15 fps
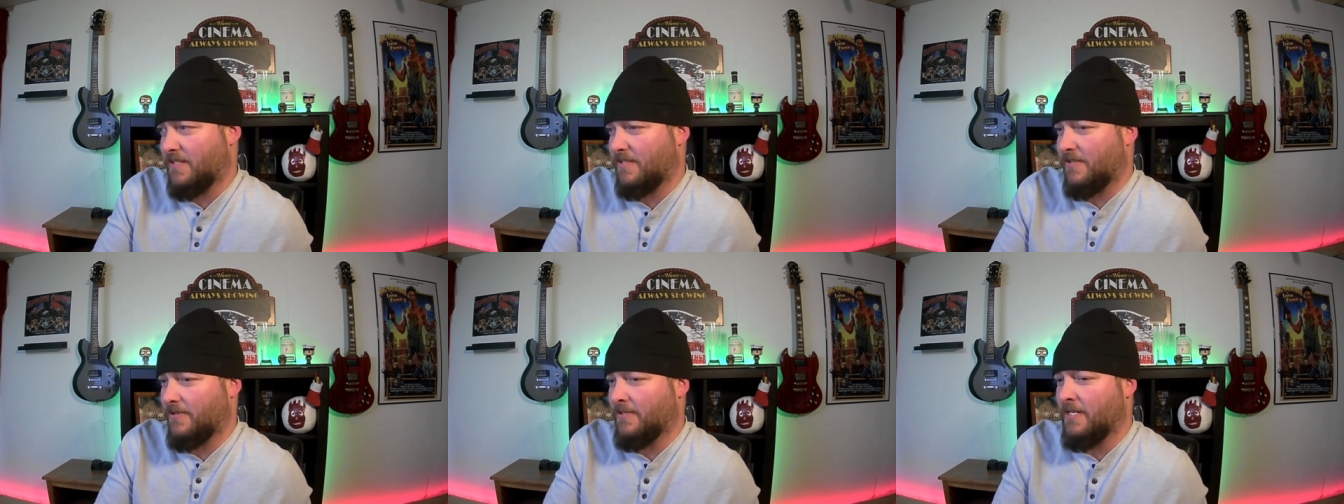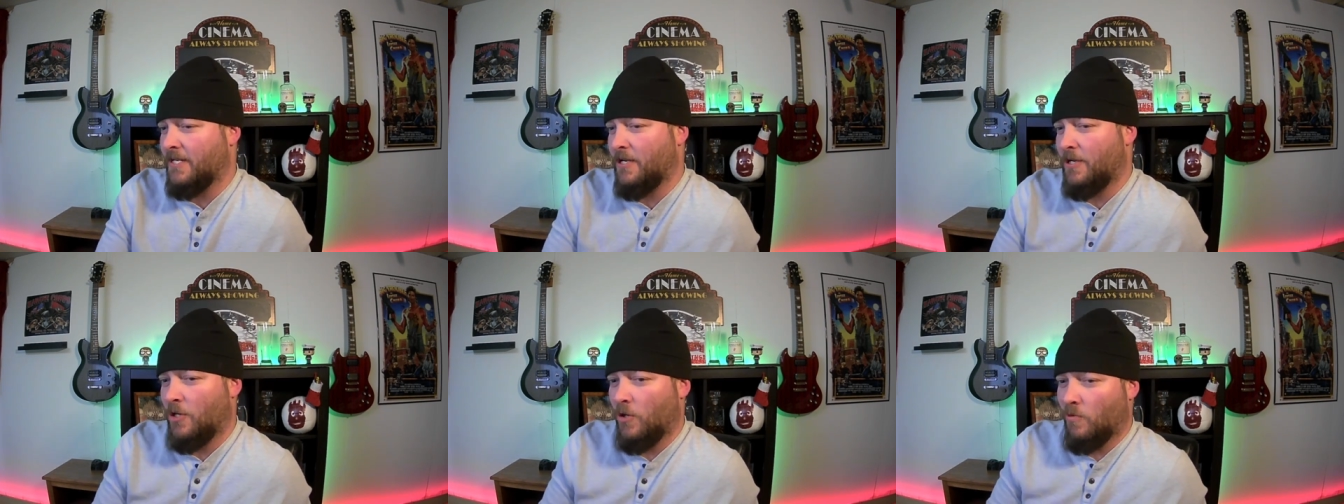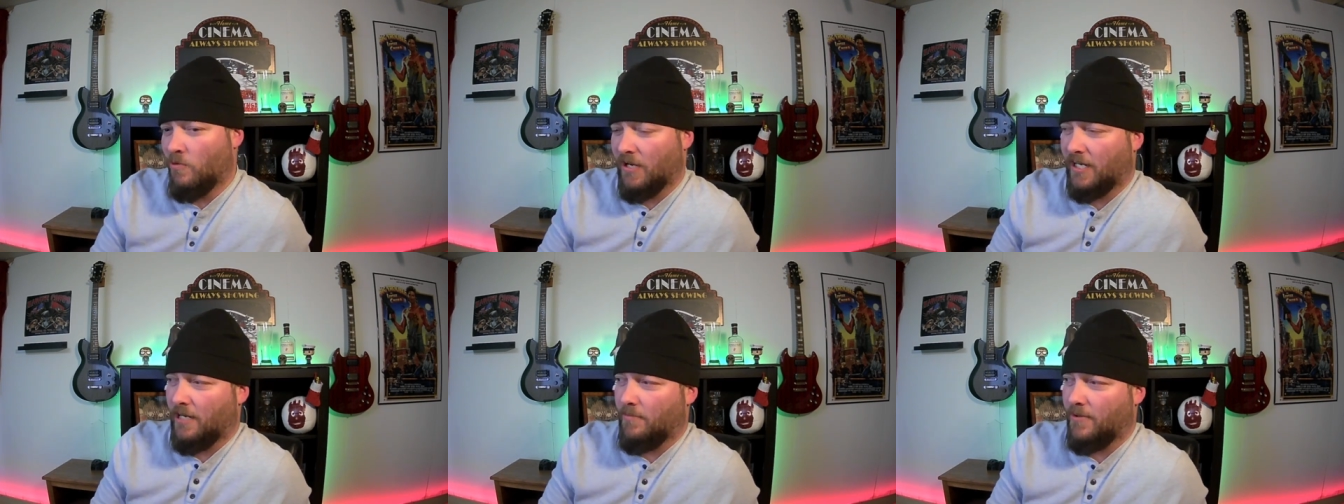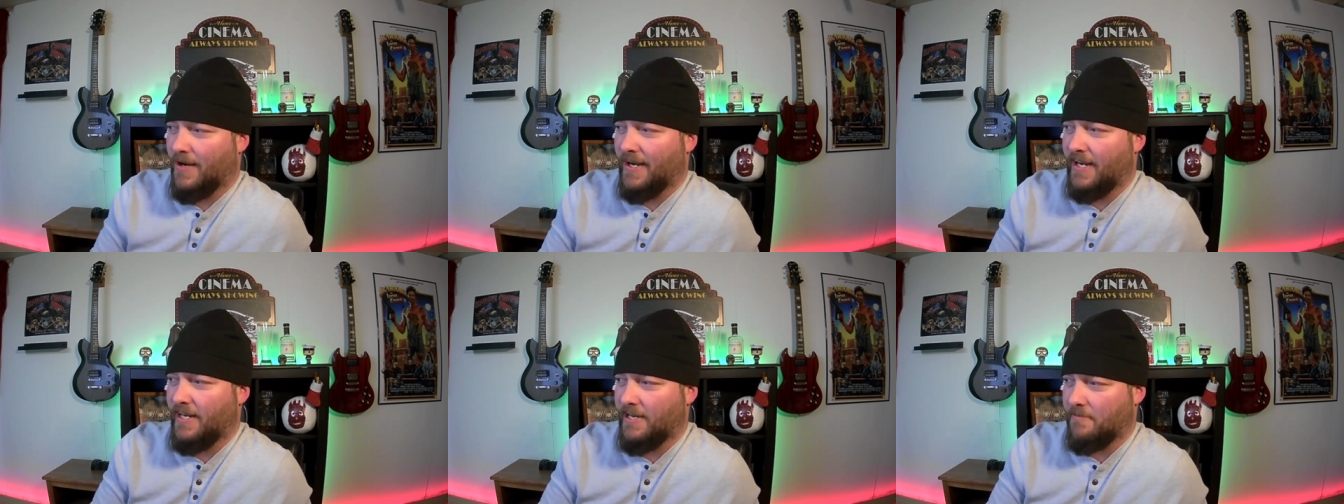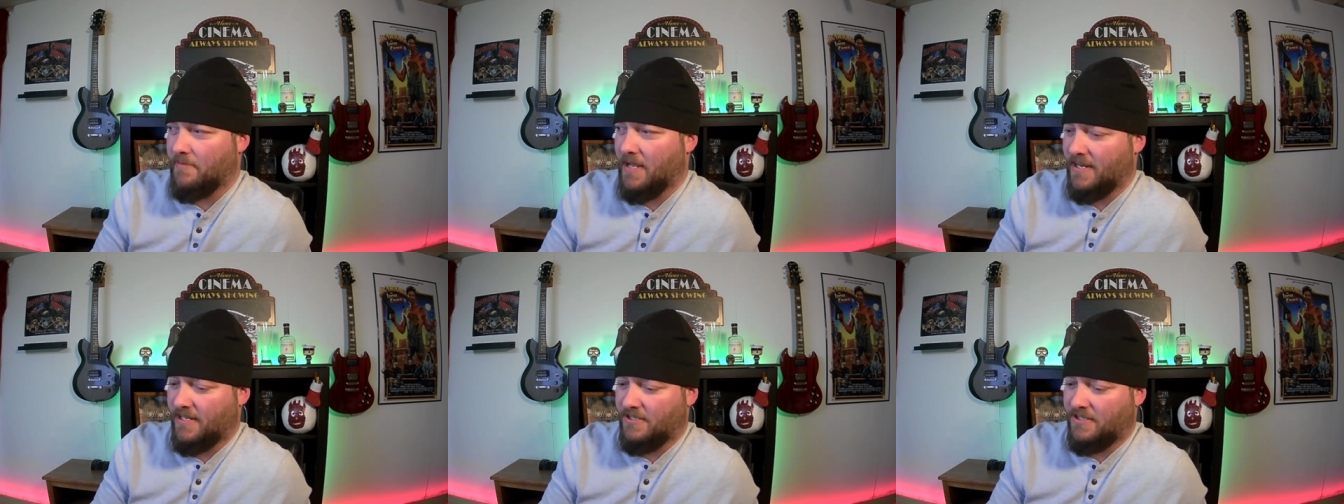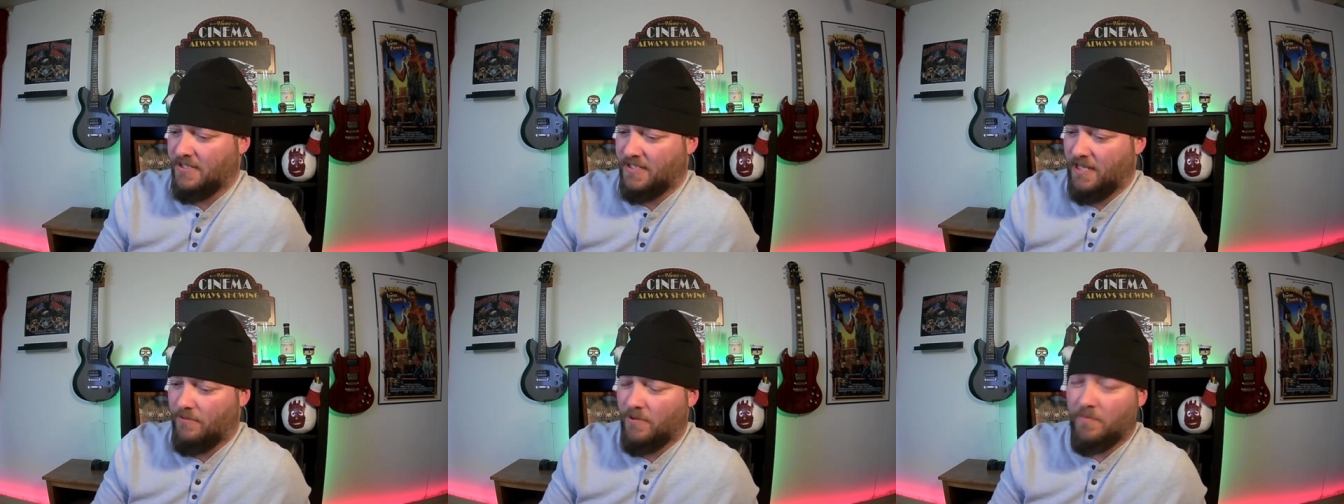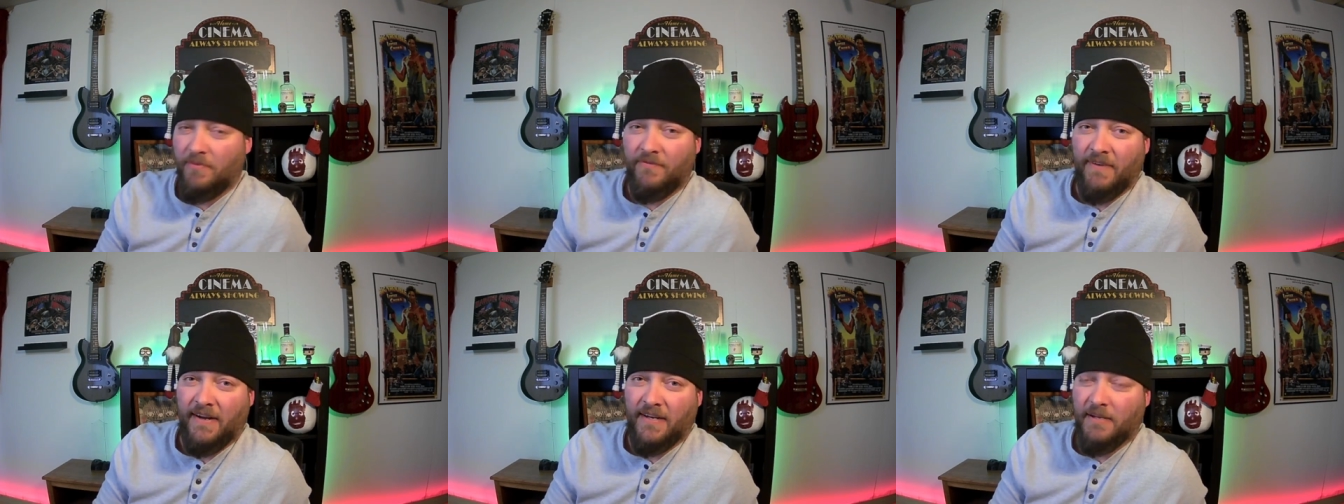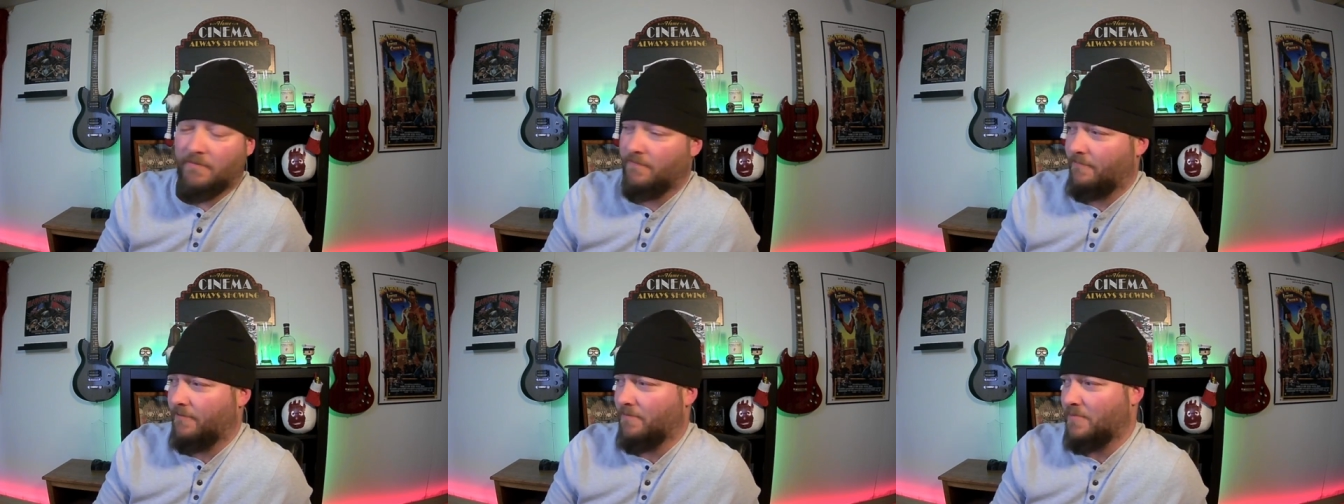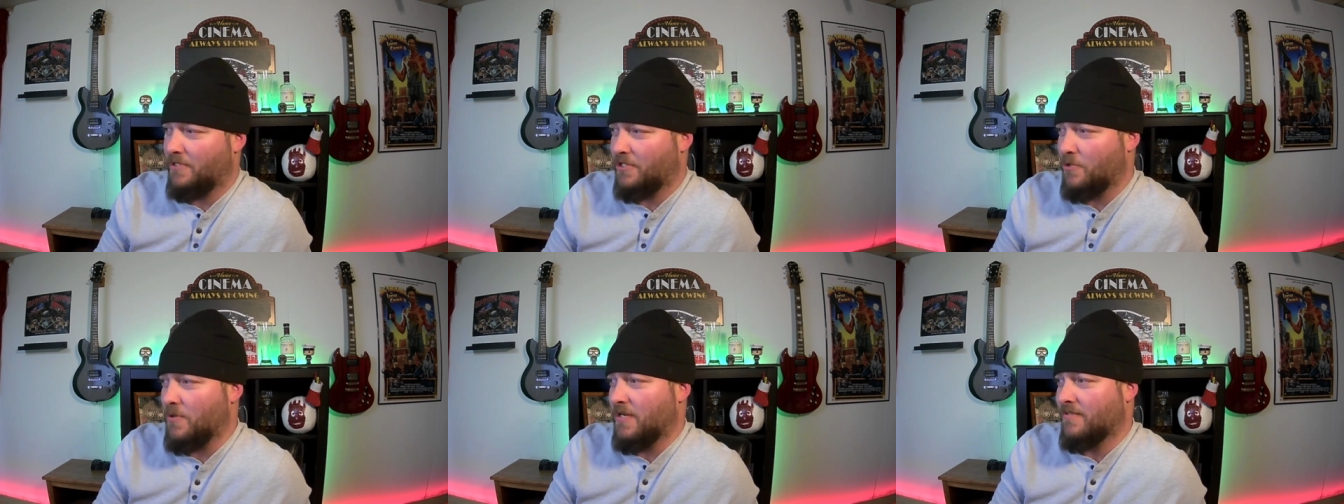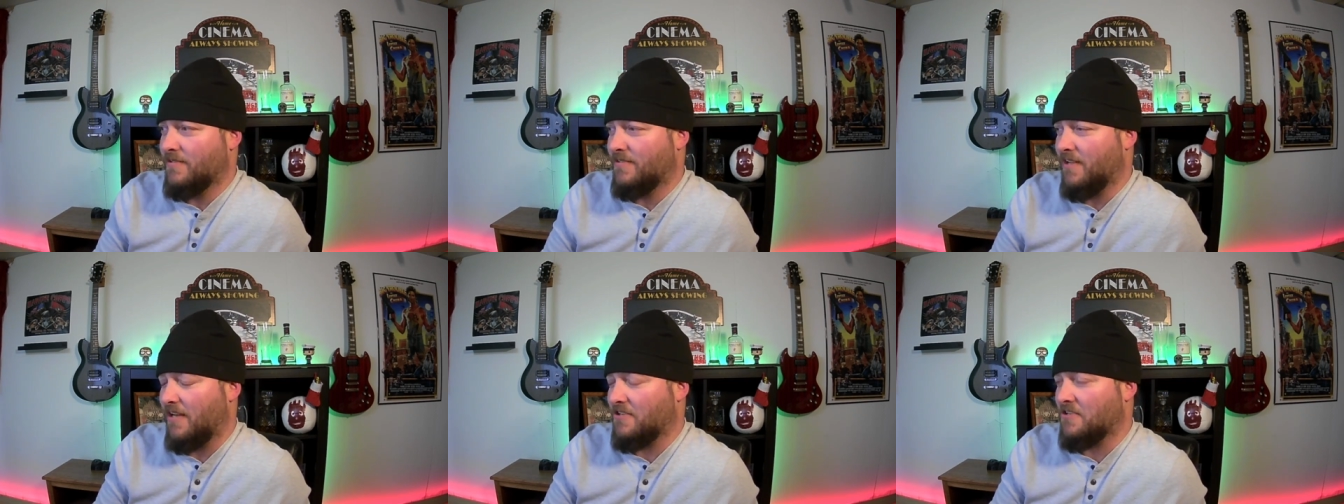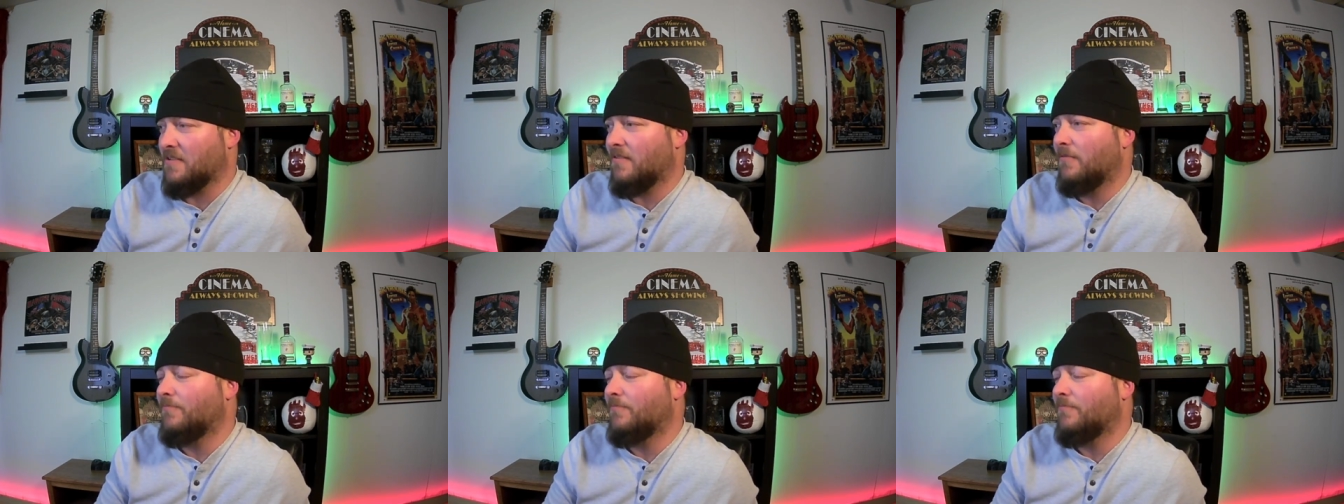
So, we're not going to break any appendages that would prevent him from doing such.